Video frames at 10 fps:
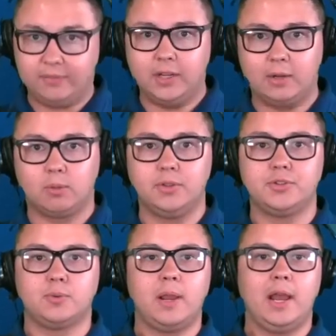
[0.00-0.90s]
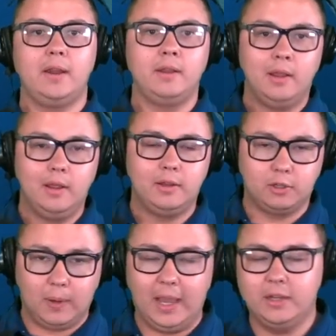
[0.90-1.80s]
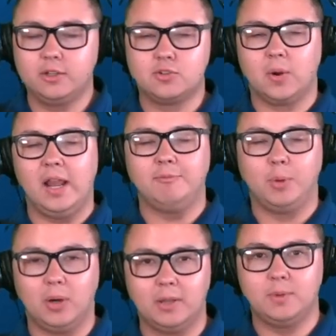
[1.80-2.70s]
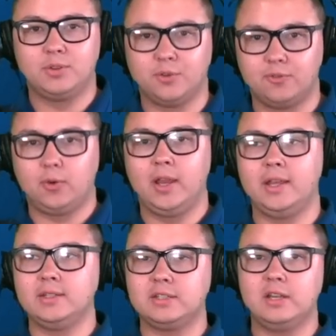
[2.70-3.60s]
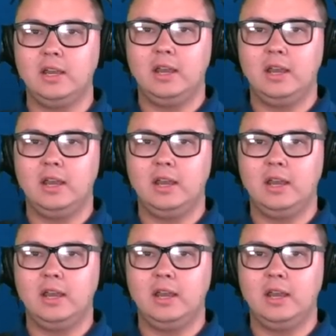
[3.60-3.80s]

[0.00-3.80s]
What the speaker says: night rolls around, you're at your draft party with your friends,